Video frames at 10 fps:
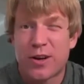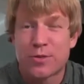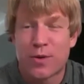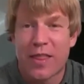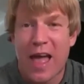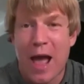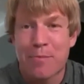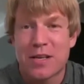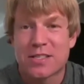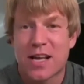It was one of the
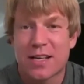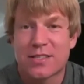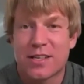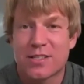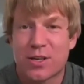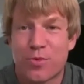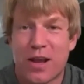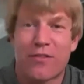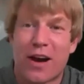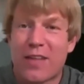happiest accidents that
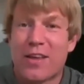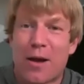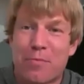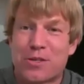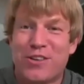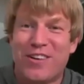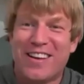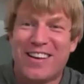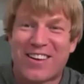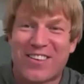we ever had the
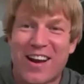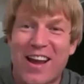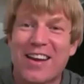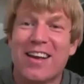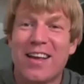opportunity to create.